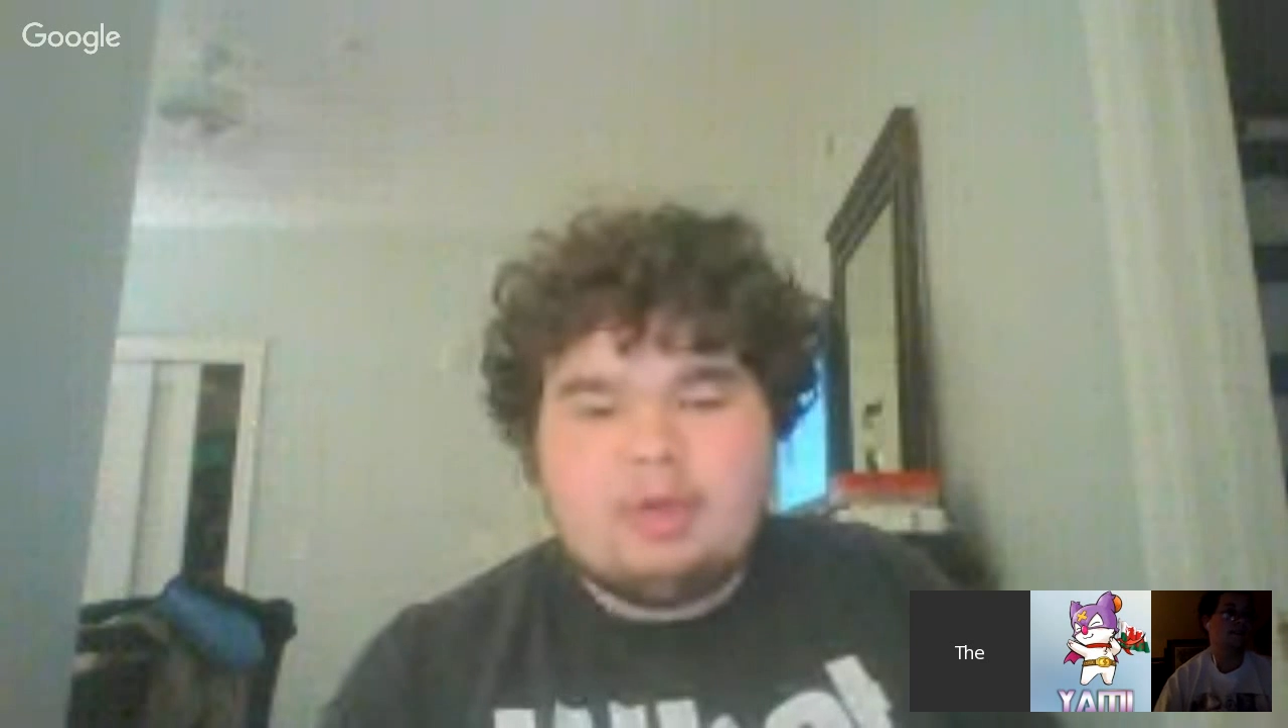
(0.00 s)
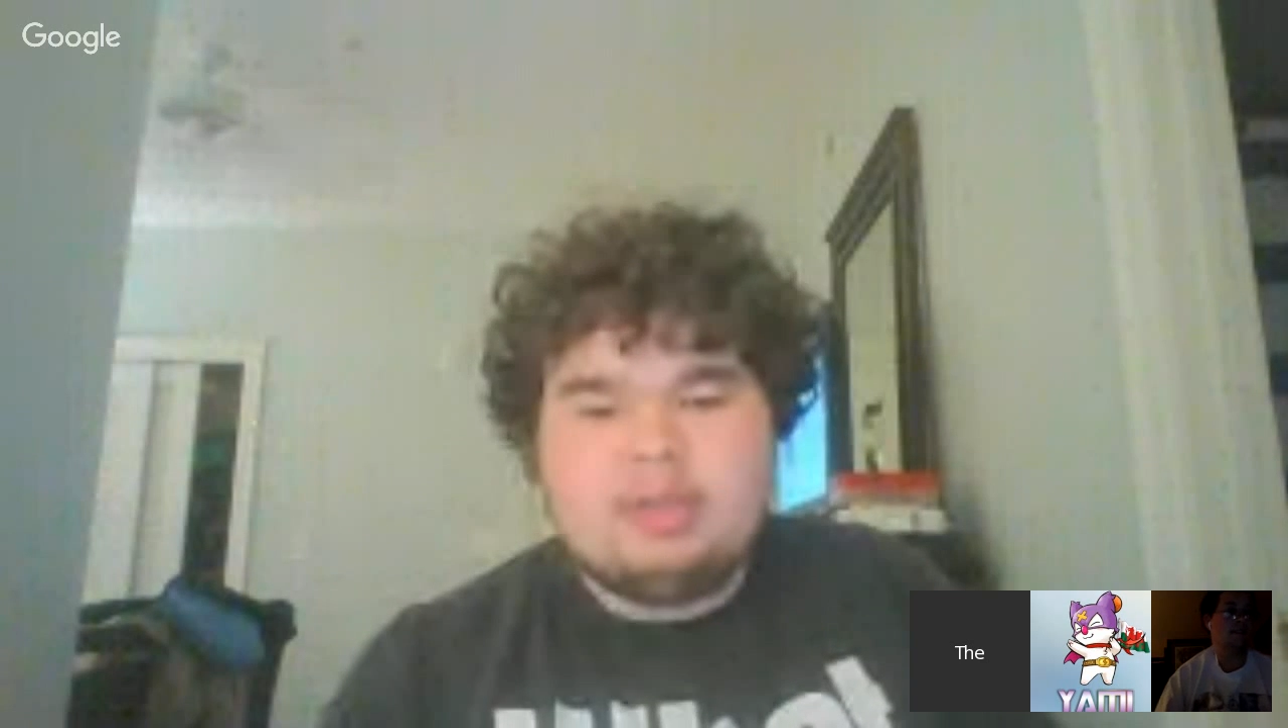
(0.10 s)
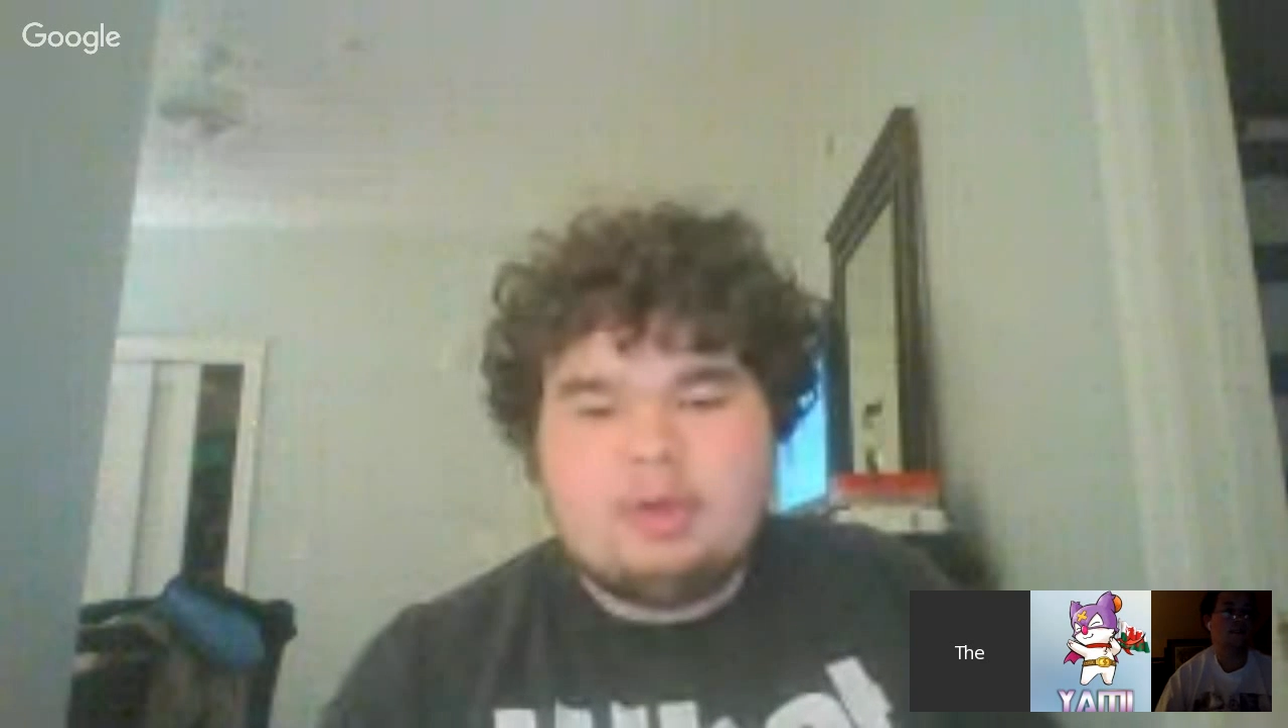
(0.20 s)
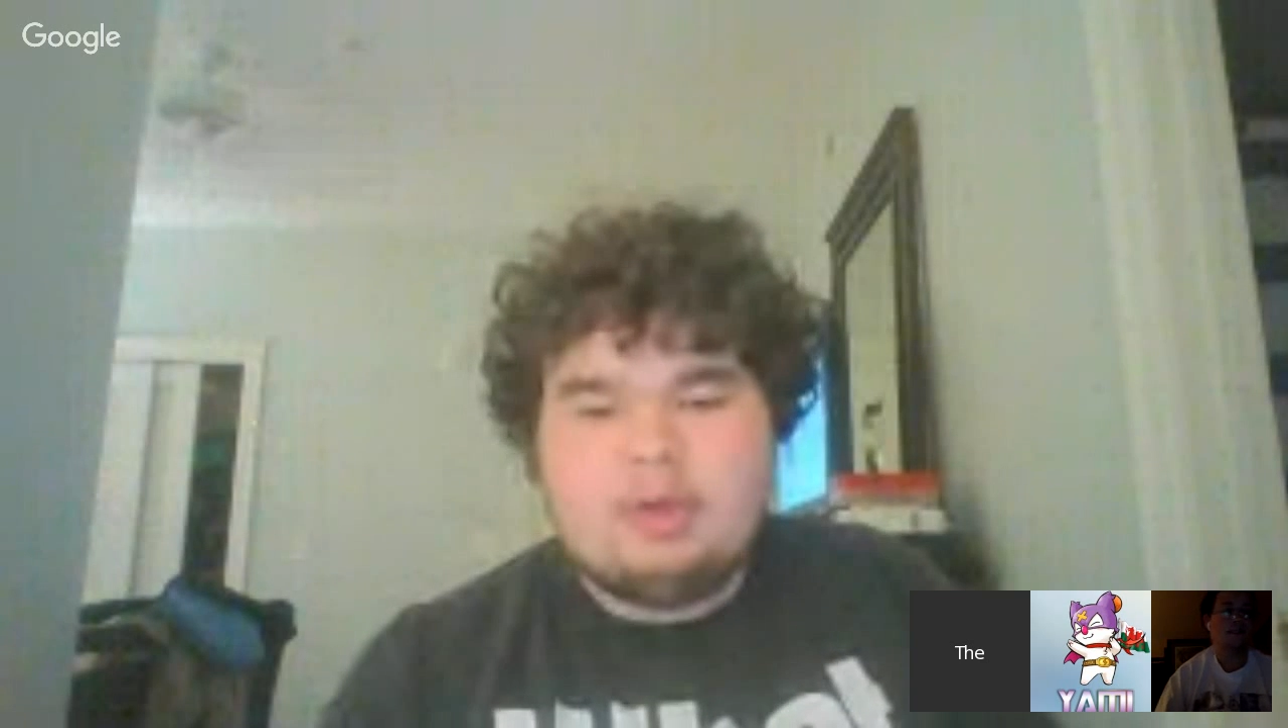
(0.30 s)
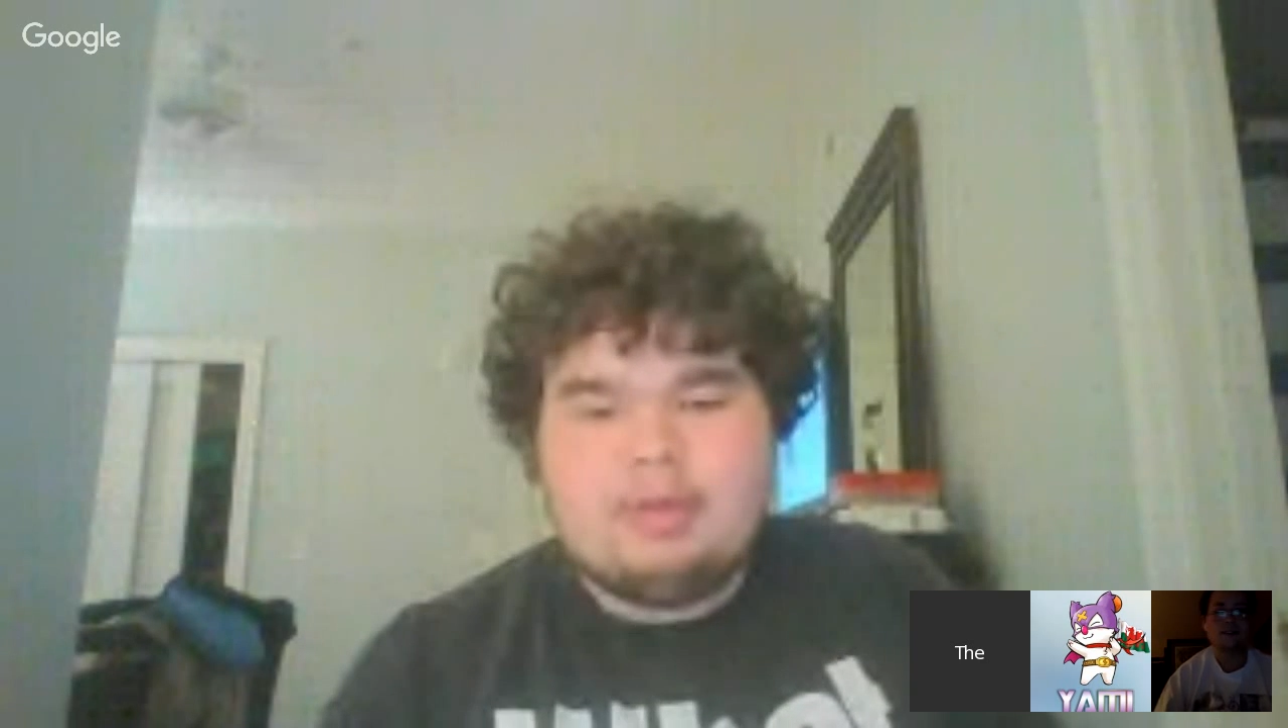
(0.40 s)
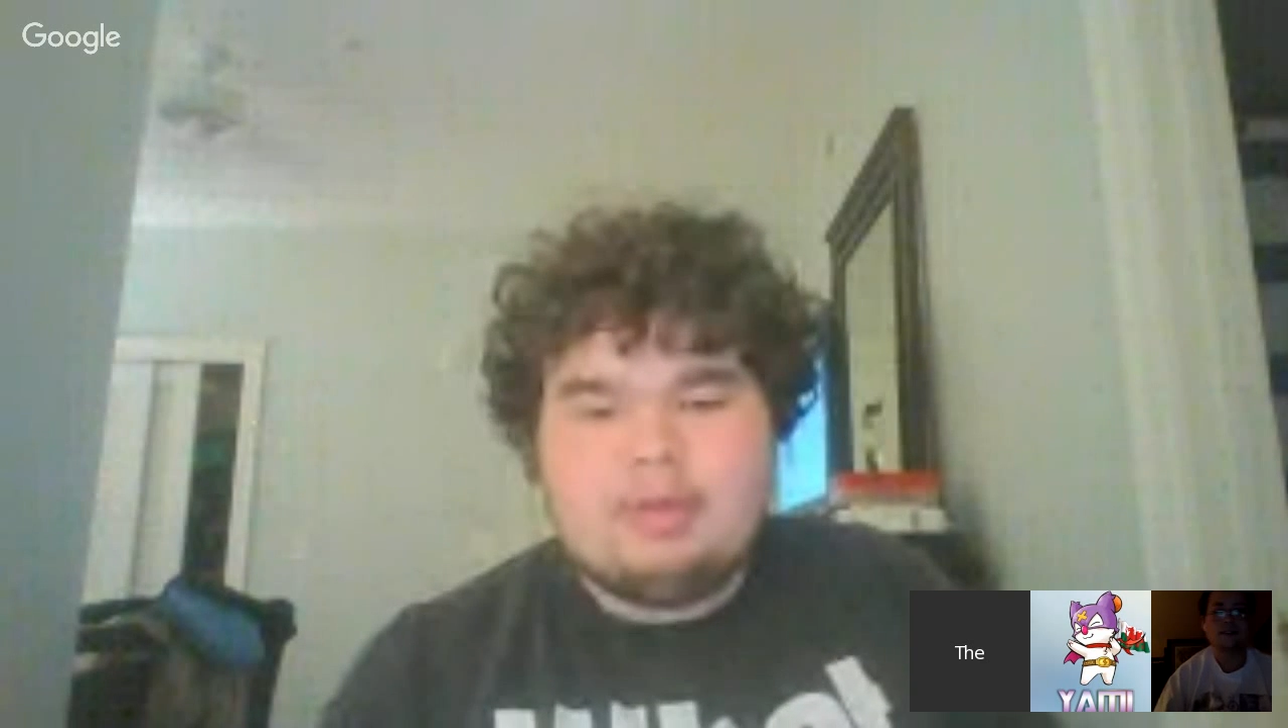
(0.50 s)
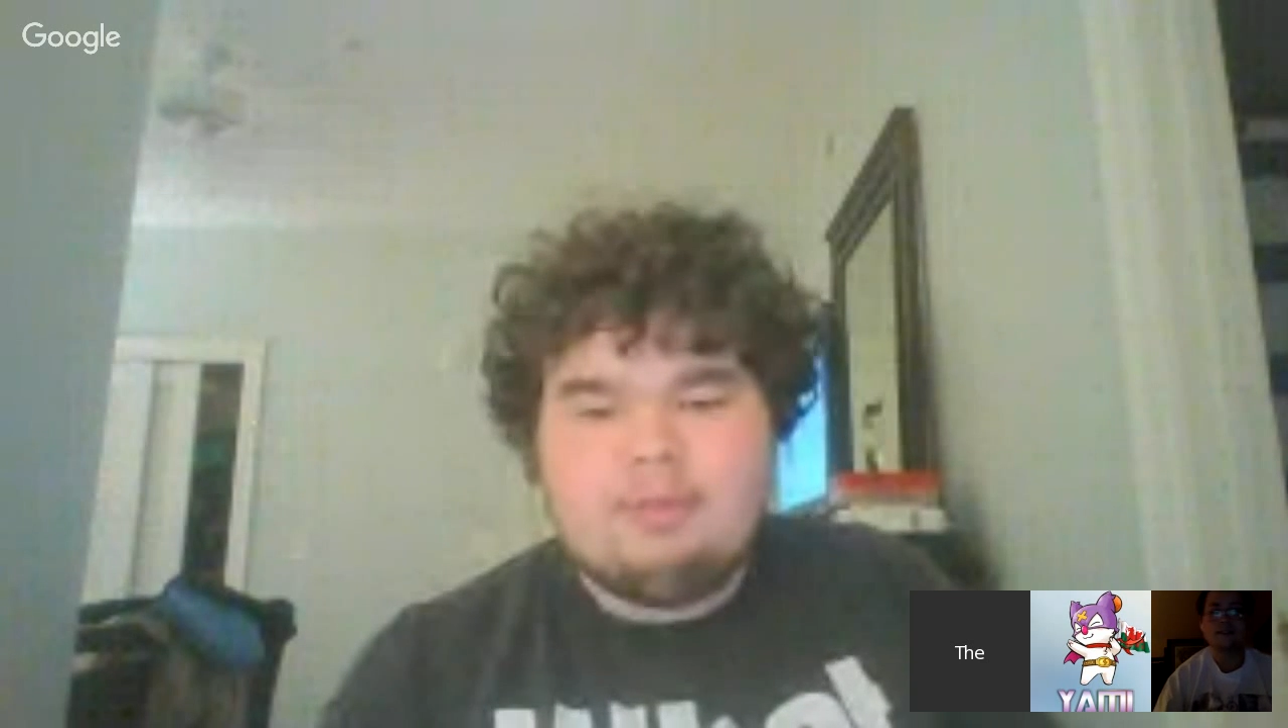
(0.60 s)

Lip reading: I mean, that would be